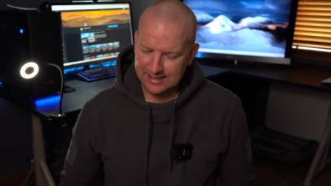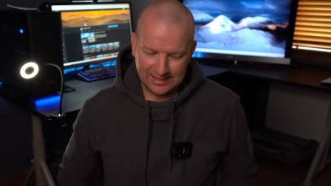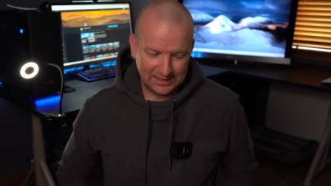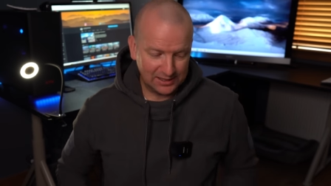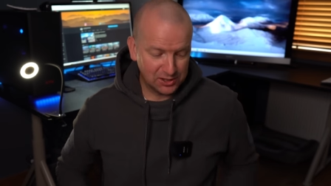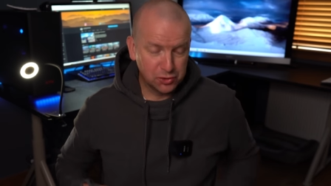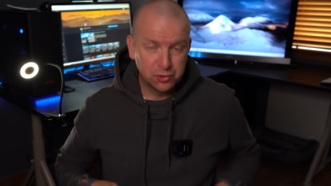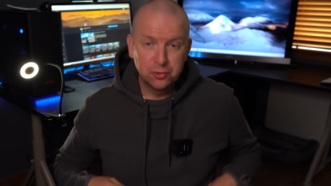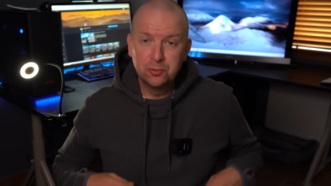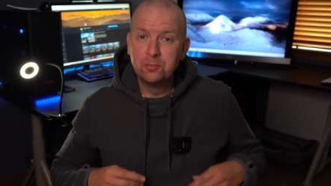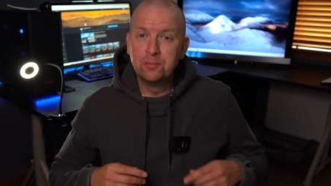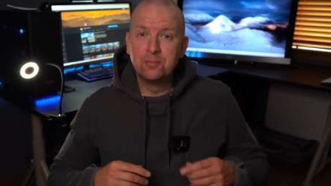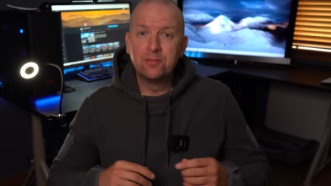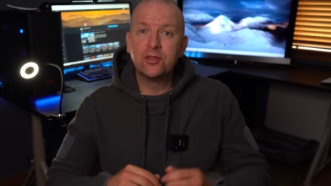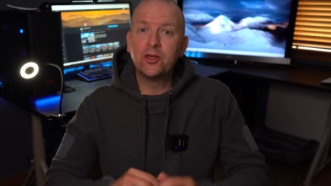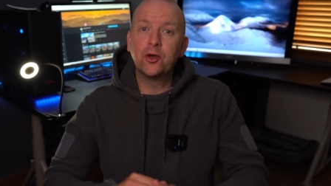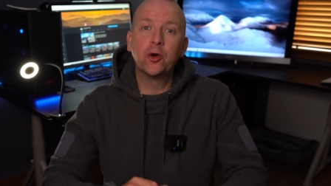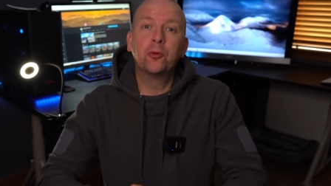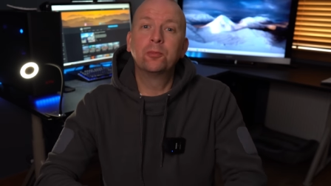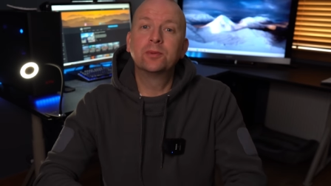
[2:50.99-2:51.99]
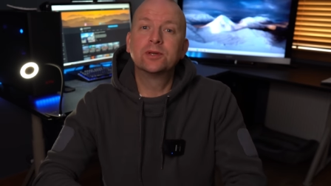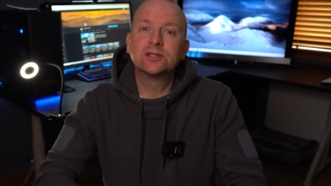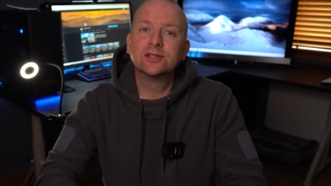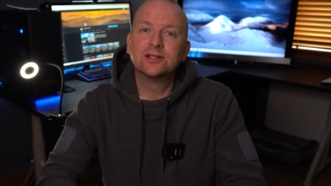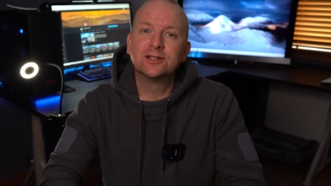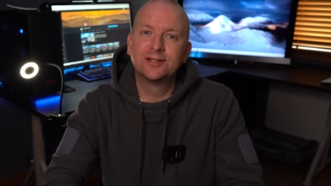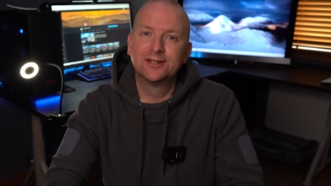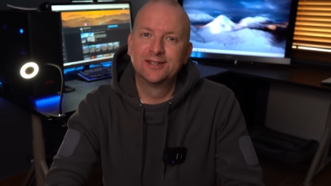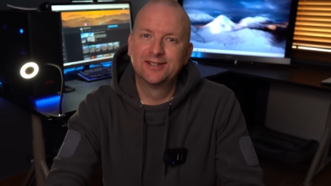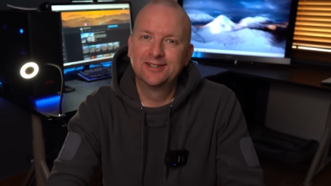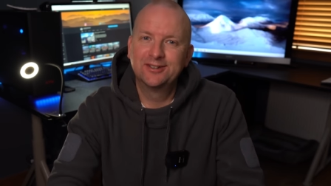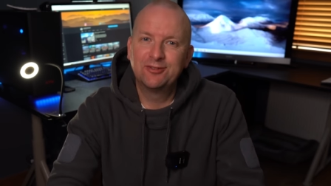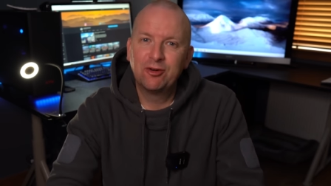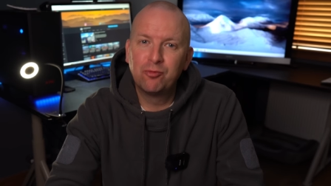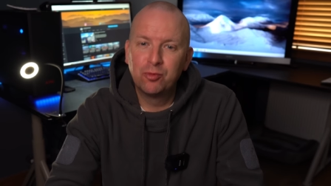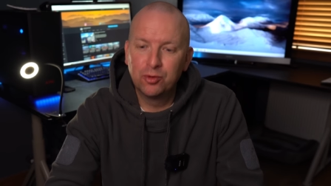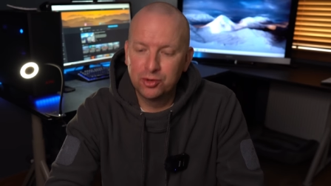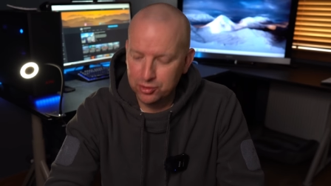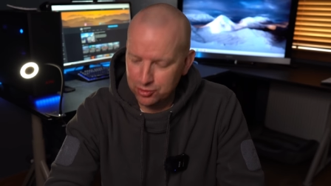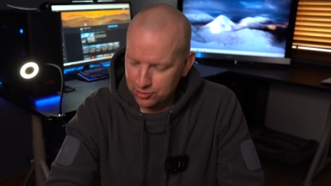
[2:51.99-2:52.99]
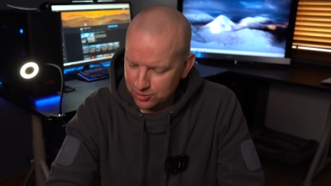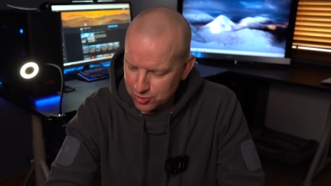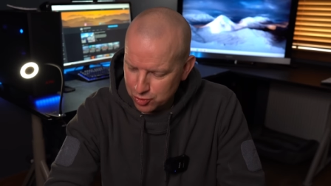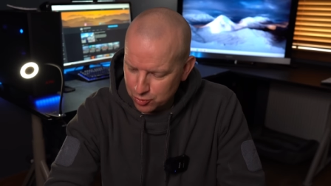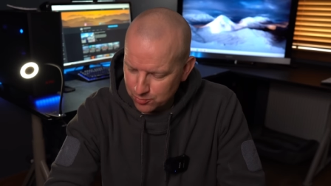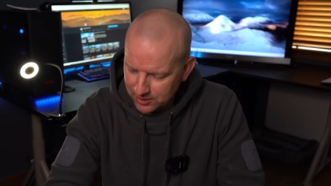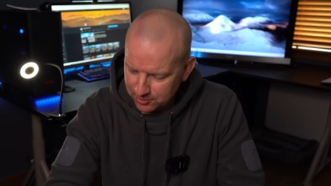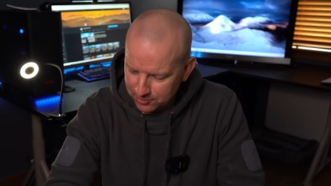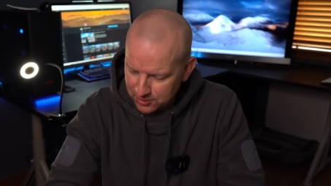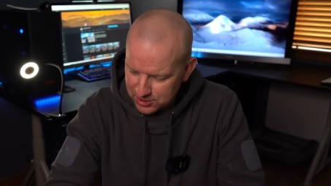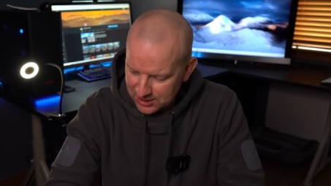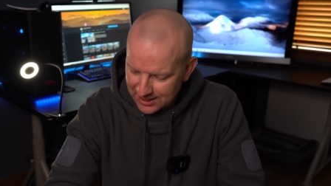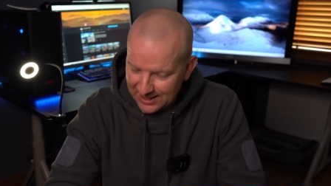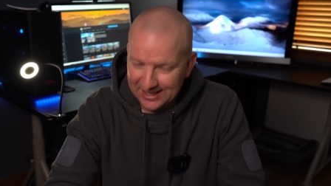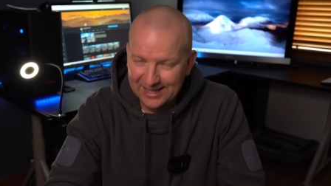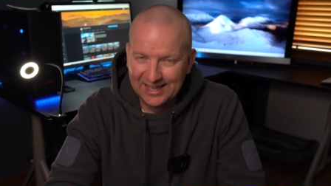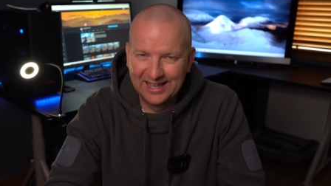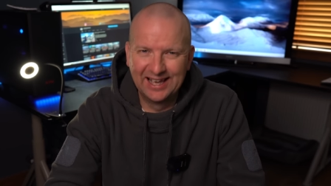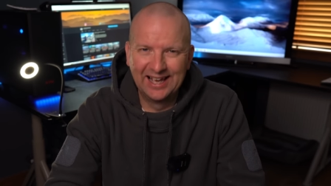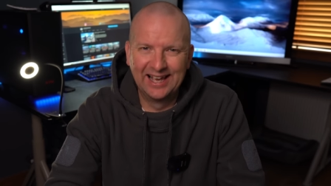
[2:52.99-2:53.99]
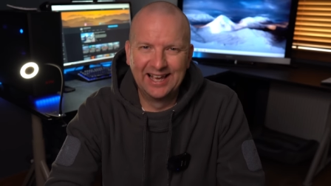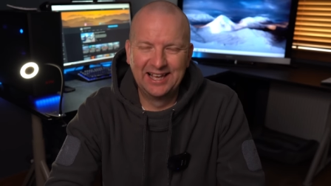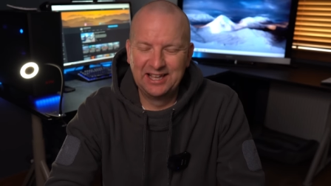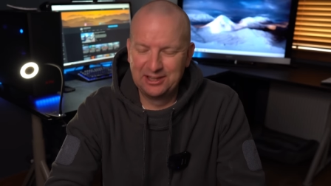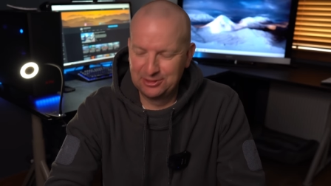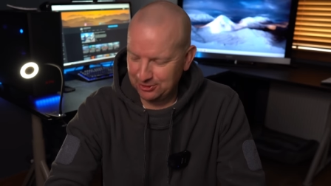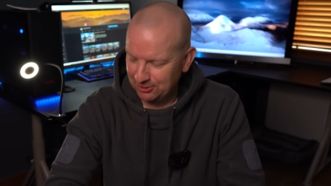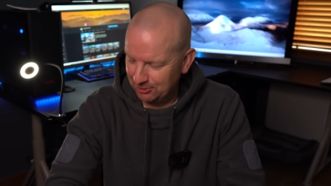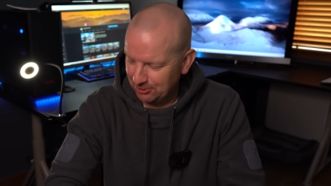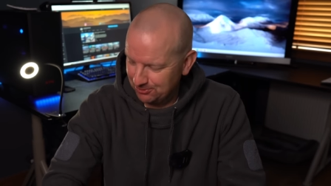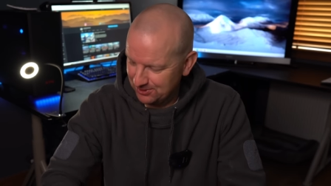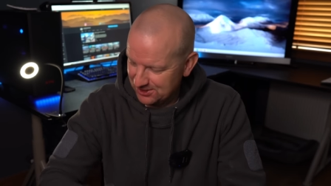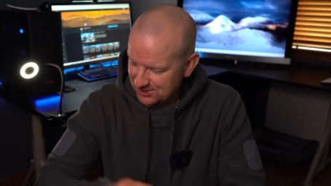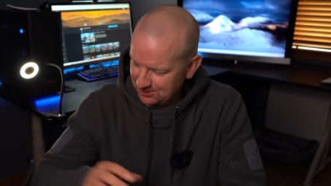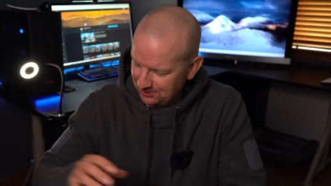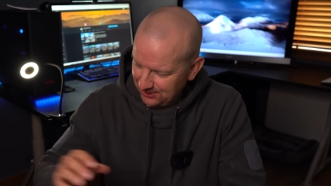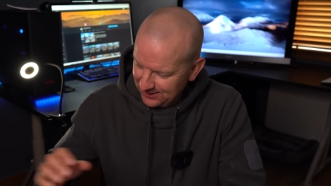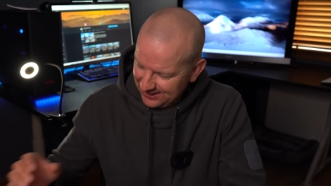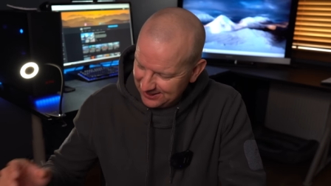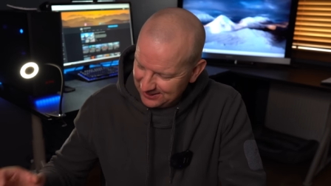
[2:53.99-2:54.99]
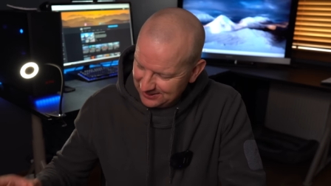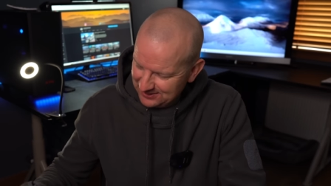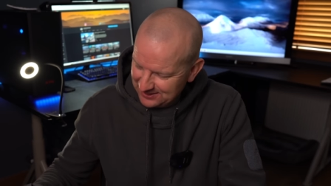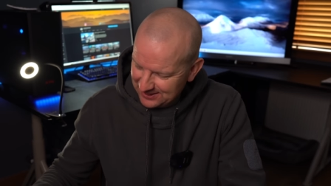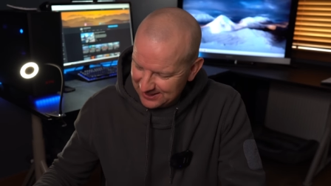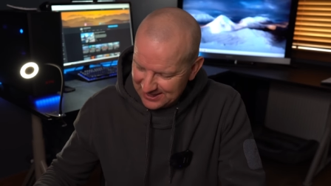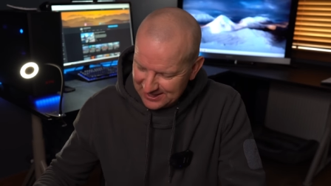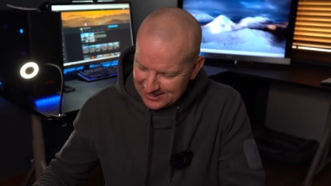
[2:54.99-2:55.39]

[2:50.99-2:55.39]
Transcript: assume the opposite of what you're assuming, which I thought was quite a good...